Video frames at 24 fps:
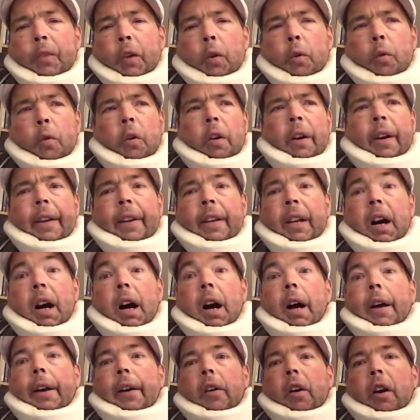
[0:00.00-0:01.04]
or an
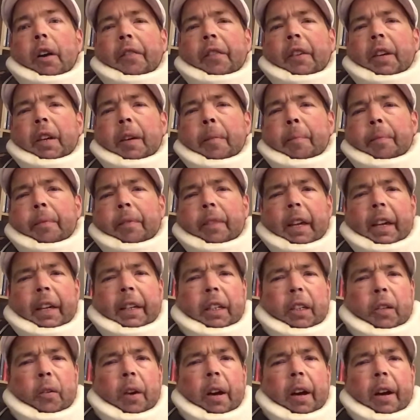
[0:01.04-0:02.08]
on and off gimp, like
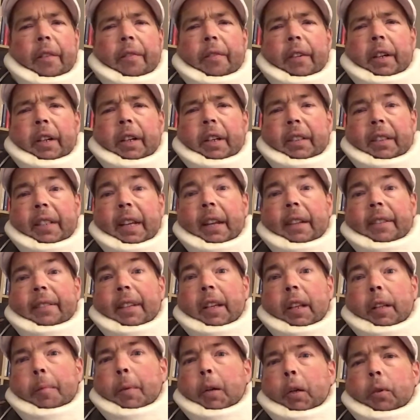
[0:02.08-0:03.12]
you have a tennis
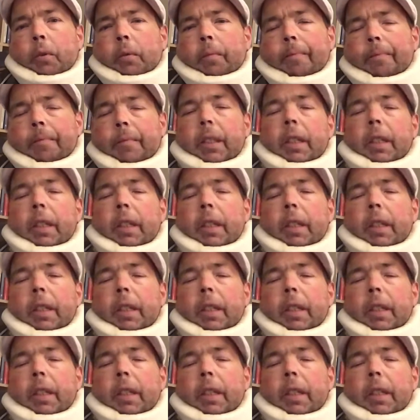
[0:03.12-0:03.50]
elbow,